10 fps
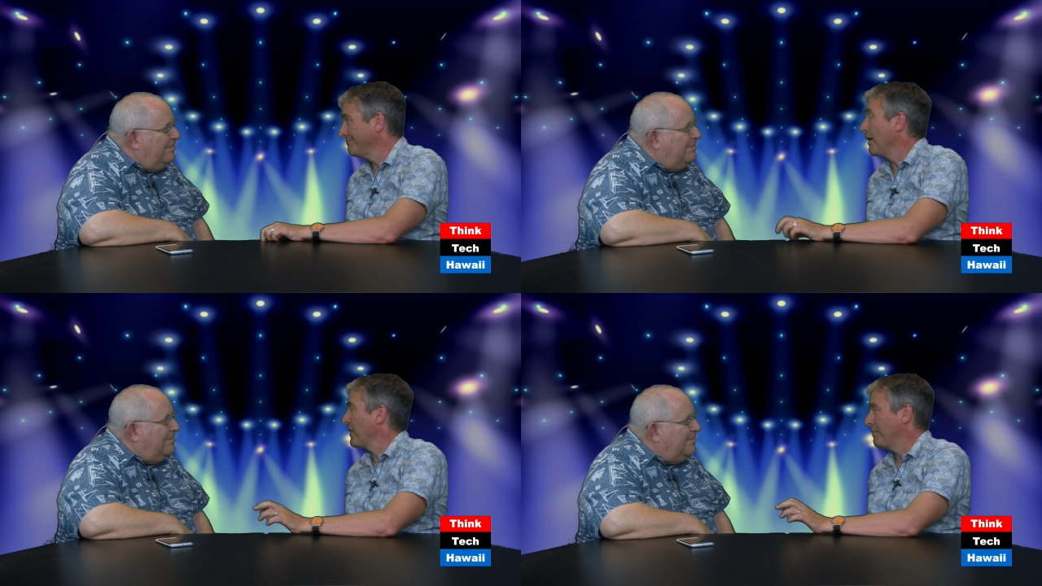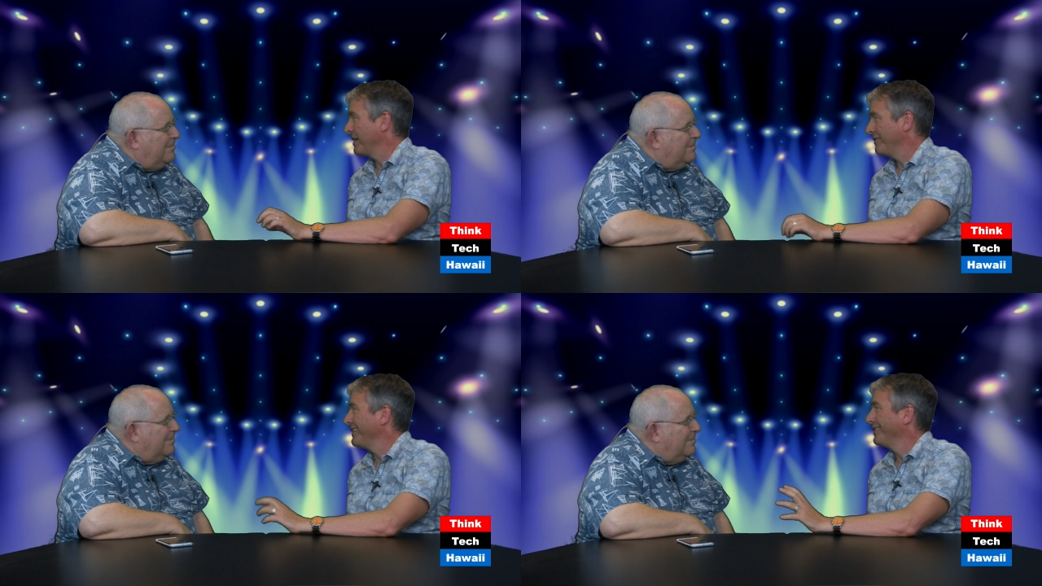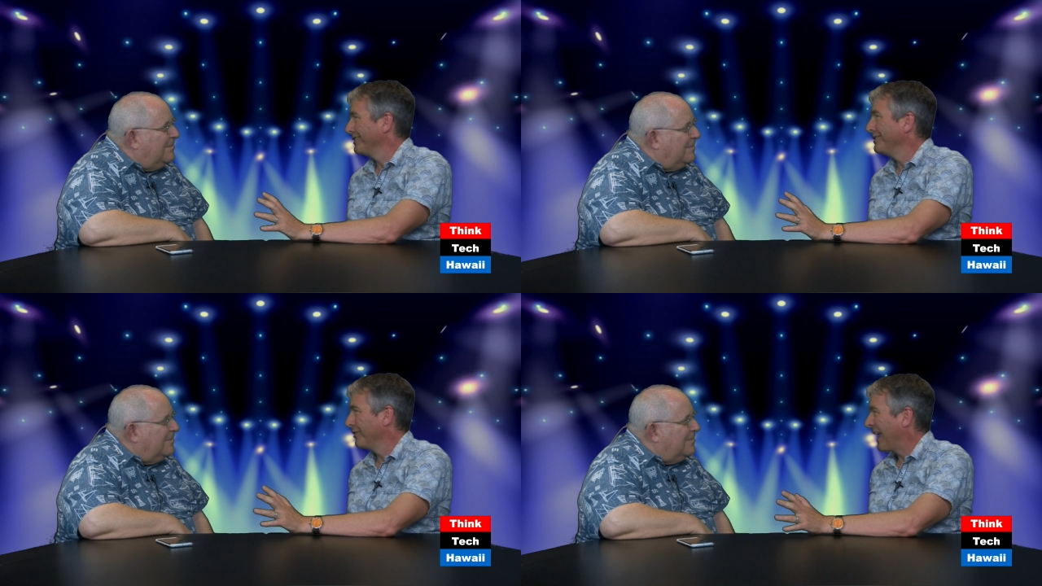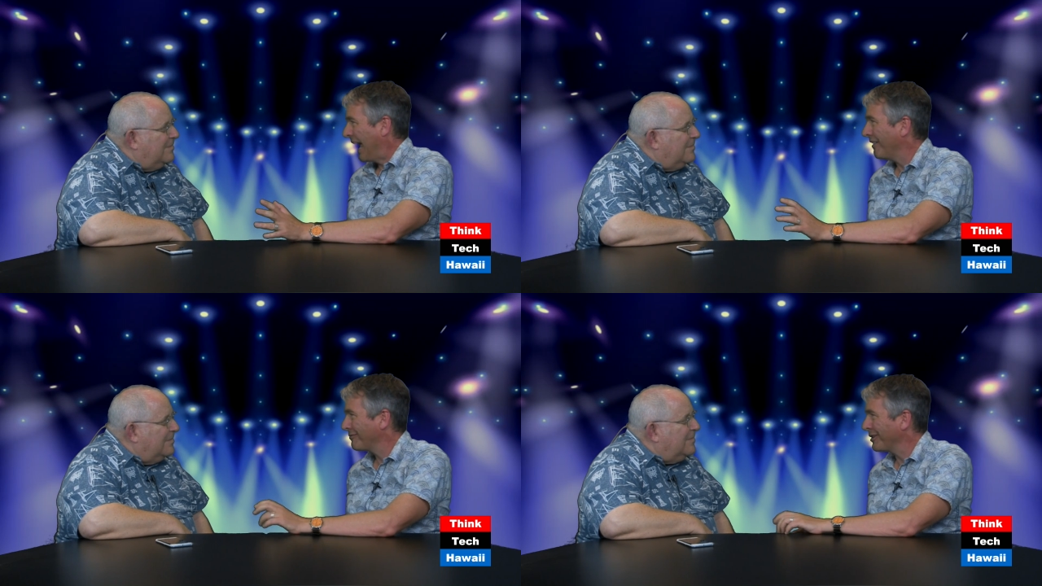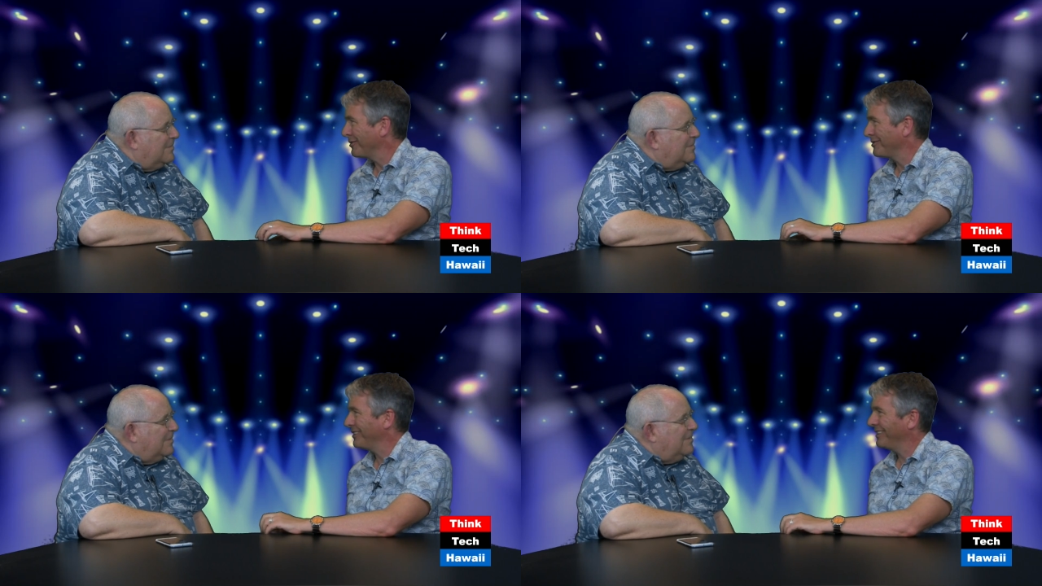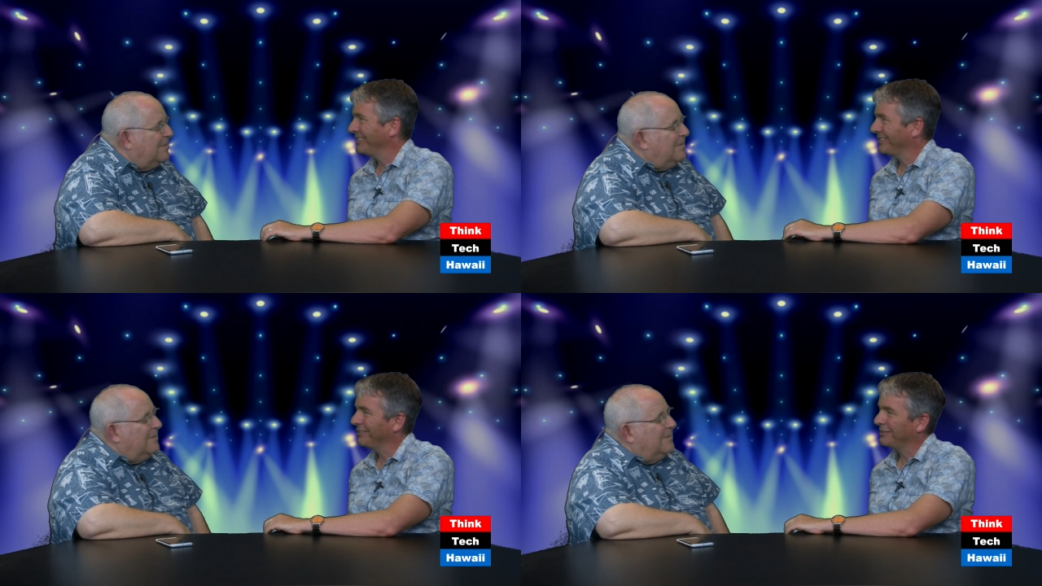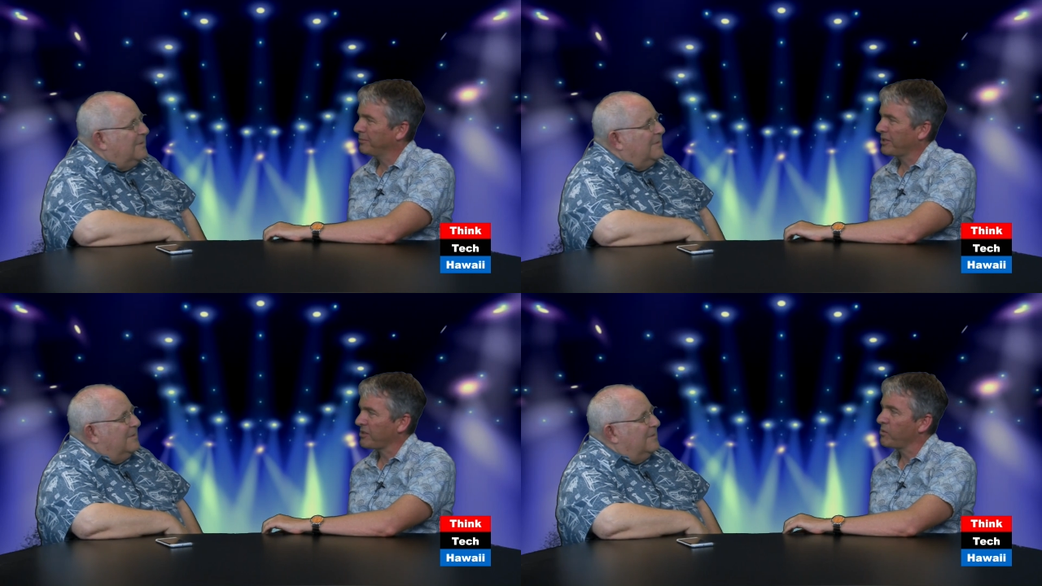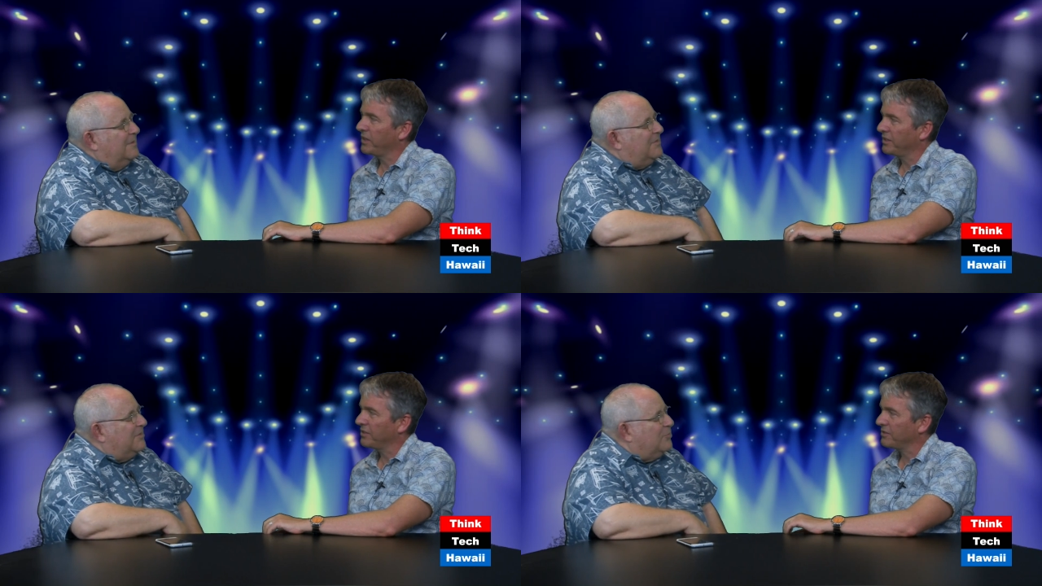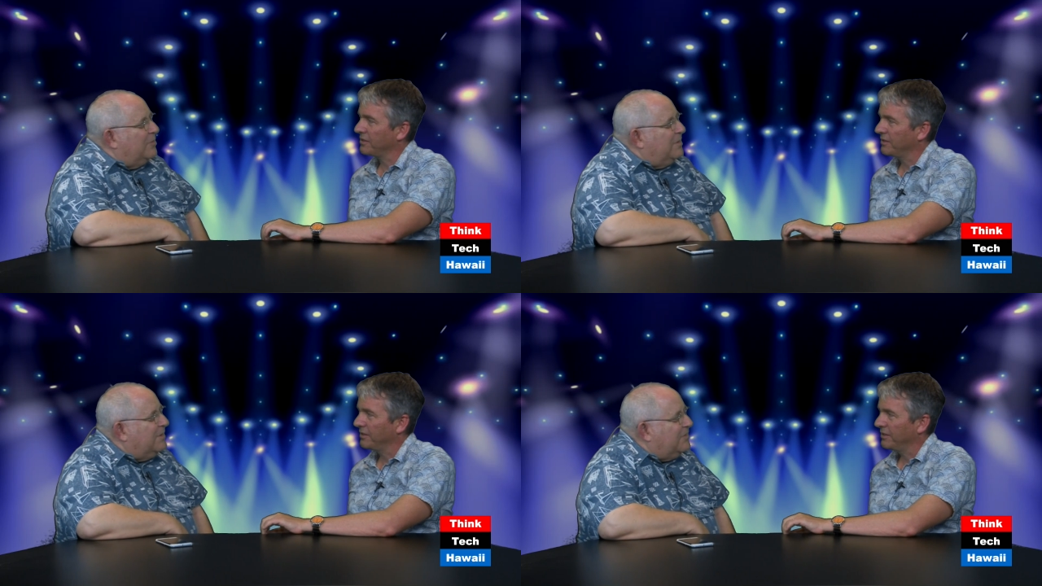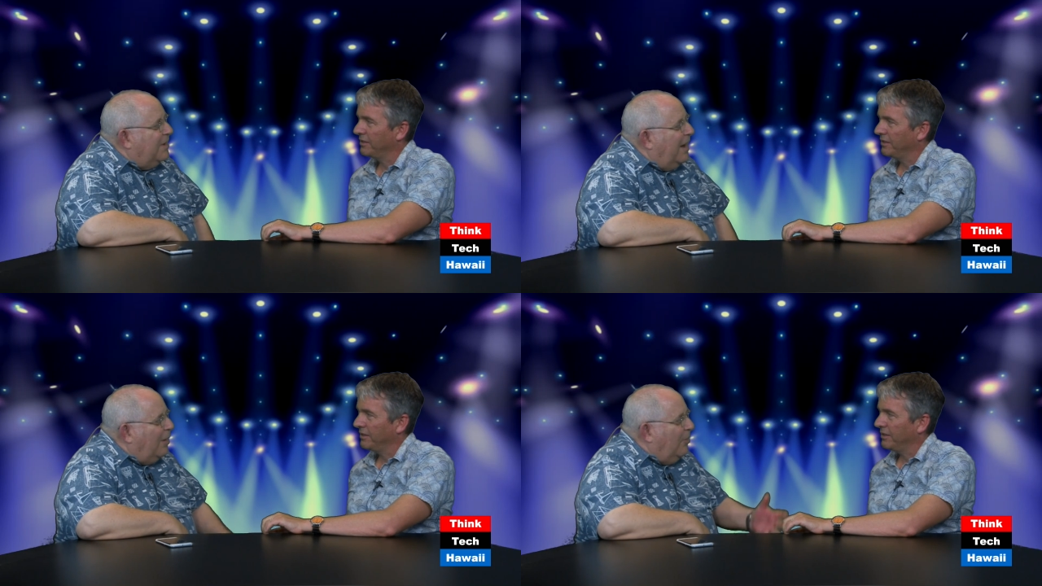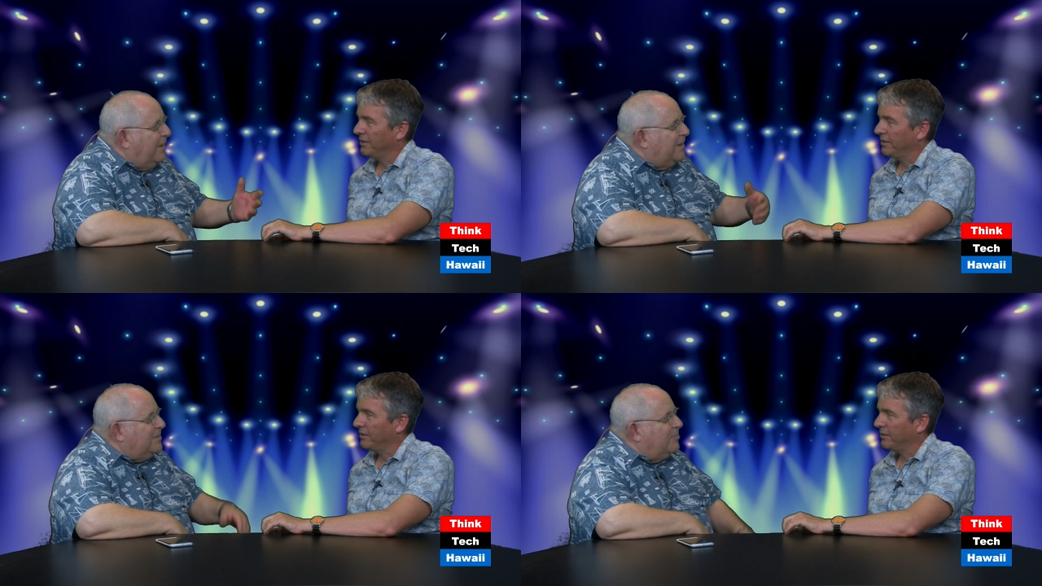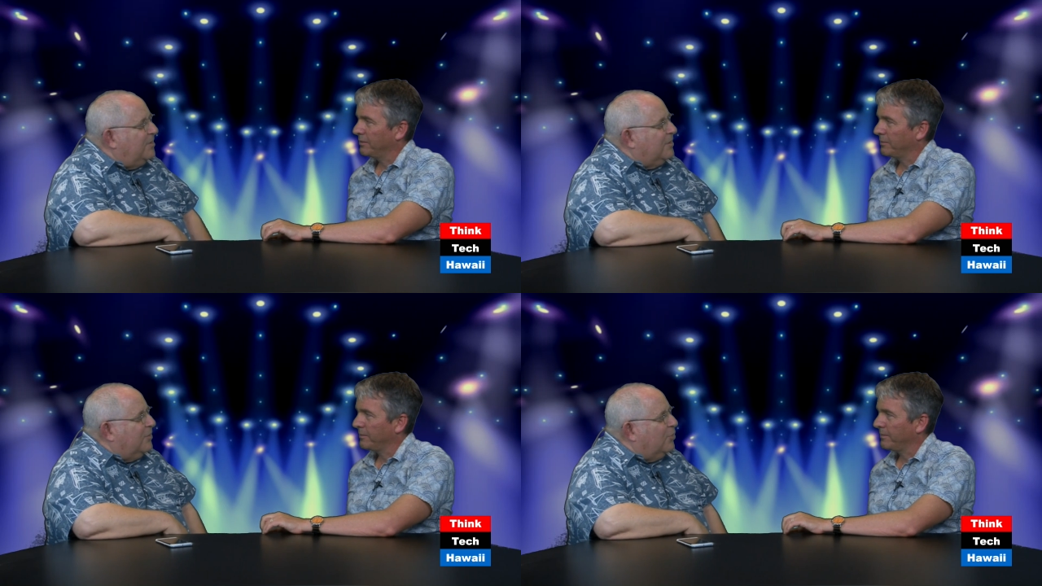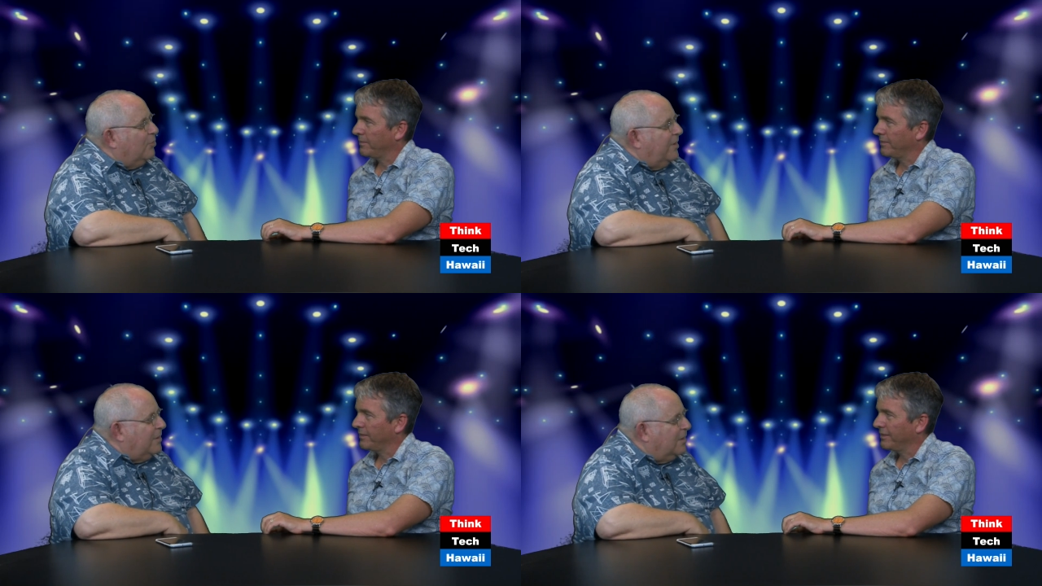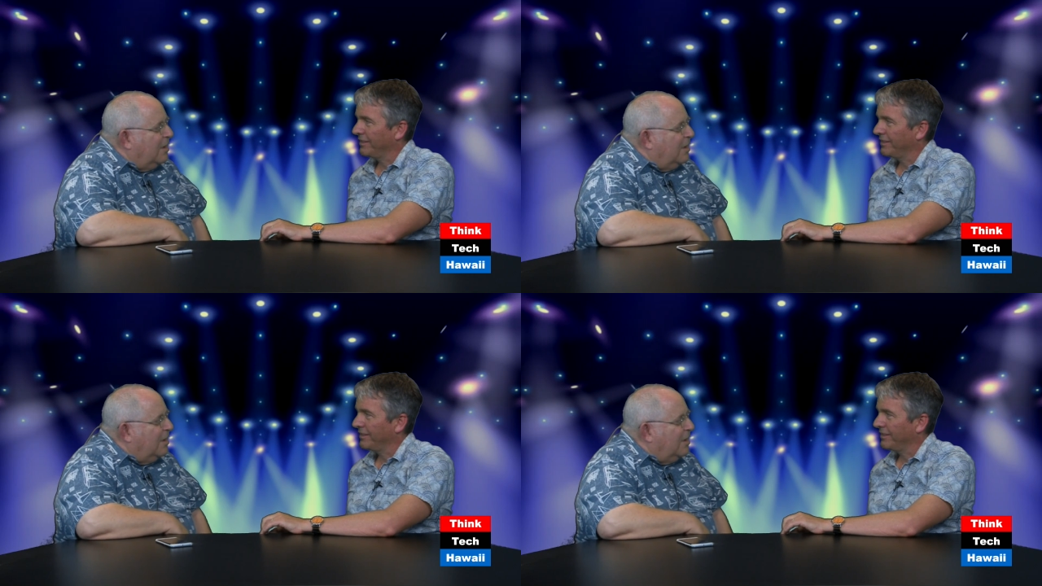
Speaker 1: not that big of a deal. You don't have to go see it. So it depends on what this it is. So
Speaker 2: really exciting. How do I get to be a curator?